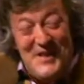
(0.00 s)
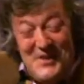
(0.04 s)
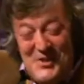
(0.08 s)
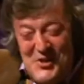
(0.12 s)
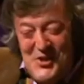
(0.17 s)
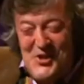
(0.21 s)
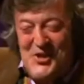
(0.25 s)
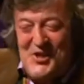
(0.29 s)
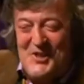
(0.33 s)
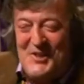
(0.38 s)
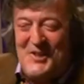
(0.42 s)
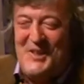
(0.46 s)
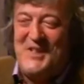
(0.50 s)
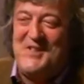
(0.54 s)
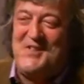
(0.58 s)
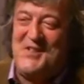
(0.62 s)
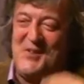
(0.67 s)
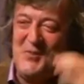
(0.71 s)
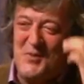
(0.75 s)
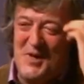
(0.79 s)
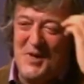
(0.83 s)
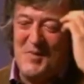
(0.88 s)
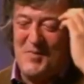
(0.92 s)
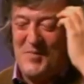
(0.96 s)
tension, as
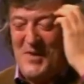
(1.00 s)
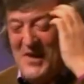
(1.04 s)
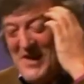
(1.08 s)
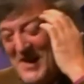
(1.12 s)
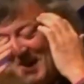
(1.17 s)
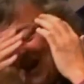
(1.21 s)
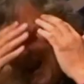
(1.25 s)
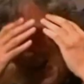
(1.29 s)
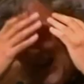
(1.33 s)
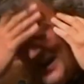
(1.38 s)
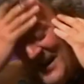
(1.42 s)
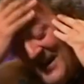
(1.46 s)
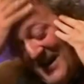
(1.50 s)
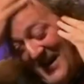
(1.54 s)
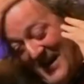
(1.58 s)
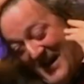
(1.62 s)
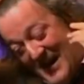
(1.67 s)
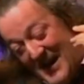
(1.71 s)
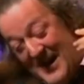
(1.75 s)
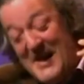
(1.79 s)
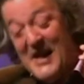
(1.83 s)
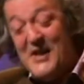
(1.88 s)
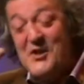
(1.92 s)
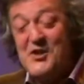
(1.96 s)
it were.
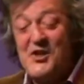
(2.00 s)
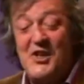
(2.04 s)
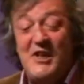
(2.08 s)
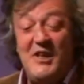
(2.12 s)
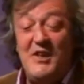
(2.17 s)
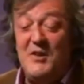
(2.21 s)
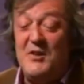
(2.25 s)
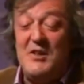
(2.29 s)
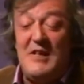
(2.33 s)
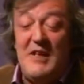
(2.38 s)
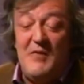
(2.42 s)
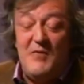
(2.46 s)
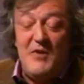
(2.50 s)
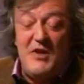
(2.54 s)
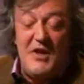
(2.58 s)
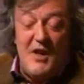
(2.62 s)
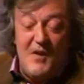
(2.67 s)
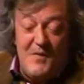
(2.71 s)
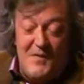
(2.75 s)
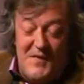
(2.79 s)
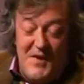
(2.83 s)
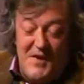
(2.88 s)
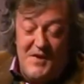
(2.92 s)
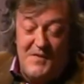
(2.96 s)
And actually, you can even
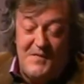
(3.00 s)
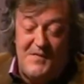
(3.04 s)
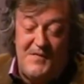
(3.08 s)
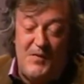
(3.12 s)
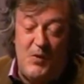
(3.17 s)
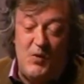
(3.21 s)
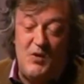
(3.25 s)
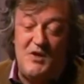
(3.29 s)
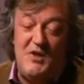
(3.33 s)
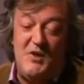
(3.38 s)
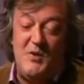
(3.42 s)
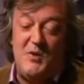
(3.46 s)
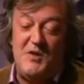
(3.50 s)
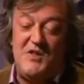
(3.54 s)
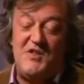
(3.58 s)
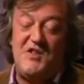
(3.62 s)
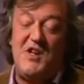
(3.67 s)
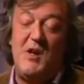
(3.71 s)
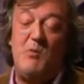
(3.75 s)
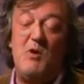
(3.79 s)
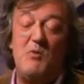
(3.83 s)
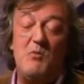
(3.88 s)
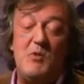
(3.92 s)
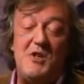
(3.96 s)
go further forward. You could
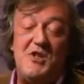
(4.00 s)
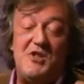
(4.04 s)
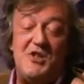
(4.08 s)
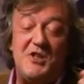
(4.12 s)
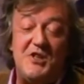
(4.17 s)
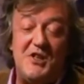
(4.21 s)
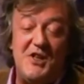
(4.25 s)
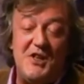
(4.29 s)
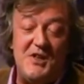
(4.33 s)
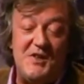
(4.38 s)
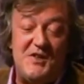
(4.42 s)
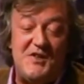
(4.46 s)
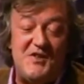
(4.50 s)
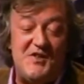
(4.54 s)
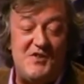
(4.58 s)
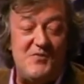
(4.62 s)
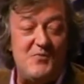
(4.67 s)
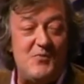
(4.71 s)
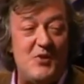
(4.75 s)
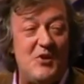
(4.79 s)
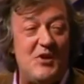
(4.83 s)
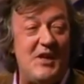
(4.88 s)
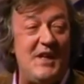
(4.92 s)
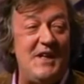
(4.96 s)
say, well, Richard Curtis
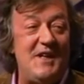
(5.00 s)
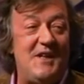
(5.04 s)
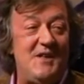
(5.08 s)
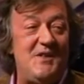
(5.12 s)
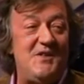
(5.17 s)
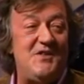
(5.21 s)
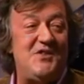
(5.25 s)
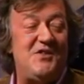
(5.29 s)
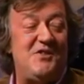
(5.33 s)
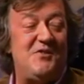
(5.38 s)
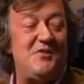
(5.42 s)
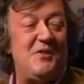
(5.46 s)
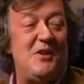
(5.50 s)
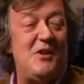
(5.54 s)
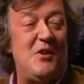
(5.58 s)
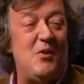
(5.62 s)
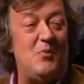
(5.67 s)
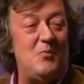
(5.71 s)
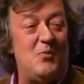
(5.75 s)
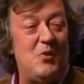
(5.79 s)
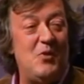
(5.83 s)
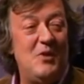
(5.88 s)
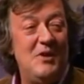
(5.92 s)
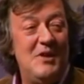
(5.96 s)
and Rowan Atkinson are a
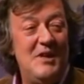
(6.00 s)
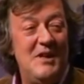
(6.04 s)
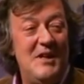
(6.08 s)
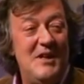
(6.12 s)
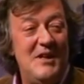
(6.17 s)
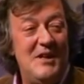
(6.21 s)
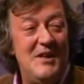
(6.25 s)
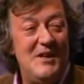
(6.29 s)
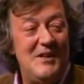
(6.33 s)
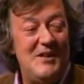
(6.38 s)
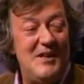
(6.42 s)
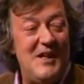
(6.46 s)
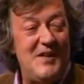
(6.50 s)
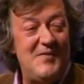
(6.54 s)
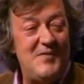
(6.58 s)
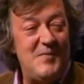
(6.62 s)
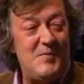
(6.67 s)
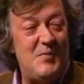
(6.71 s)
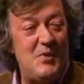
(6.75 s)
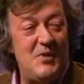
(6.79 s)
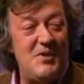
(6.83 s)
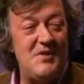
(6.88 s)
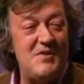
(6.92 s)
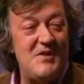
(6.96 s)
lot more
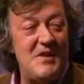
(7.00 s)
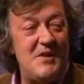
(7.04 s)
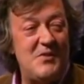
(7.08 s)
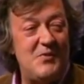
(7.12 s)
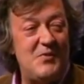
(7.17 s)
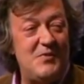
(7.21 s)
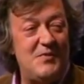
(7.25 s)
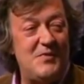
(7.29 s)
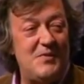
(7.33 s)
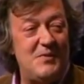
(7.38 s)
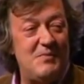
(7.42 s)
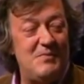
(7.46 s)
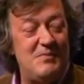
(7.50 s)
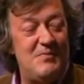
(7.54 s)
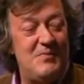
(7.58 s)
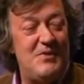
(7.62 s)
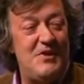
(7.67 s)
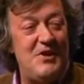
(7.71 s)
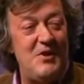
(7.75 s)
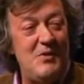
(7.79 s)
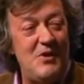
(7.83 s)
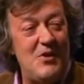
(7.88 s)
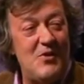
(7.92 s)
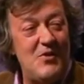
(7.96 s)
lovable than that awful
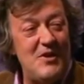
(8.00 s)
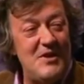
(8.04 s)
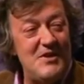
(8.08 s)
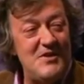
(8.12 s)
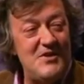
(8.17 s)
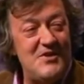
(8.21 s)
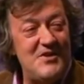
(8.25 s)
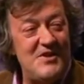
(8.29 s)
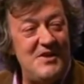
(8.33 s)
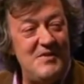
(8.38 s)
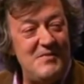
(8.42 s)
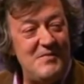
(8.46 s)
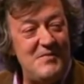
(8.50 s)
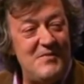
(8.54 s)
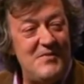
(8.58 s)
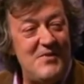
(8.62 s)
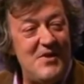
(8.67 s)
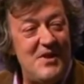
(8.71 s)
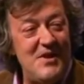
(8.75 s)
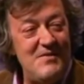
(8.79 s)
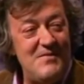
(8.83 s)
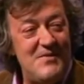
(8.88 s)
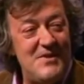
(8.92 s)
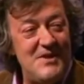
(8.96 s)
Hugh Laurie and Stephen
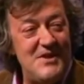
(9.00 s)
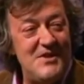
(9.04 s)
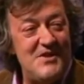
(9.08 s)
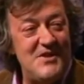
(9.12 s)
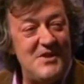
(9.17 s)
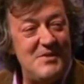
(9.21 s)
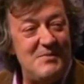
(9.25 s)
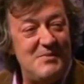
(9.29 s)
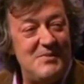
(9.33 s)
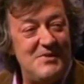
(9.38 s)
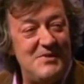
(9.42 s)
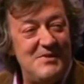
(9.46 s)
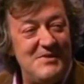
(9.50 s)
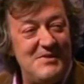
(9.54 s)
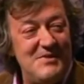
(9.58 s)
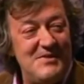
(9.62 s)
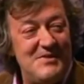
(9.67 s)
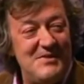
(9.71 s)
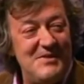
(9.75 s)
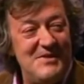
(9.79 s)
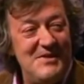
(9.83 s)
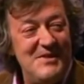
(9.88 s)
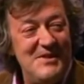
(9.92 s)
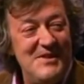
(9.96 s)
Fry, for
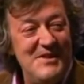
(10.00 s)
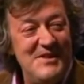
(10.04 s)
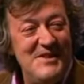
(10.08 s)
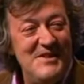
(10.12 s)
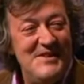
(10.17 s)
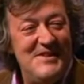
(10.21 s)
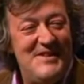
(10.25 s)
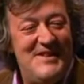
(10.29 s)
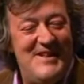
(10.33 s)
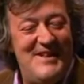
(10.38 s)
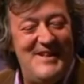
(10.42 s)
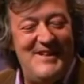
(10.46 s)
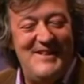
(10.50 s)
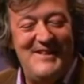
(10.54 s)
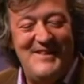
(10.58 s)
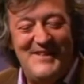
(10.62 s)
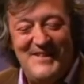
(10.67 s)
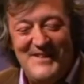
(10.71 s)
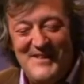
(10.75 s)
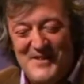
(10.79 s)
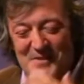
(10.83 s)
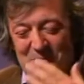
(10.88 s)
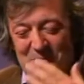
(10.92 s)
example.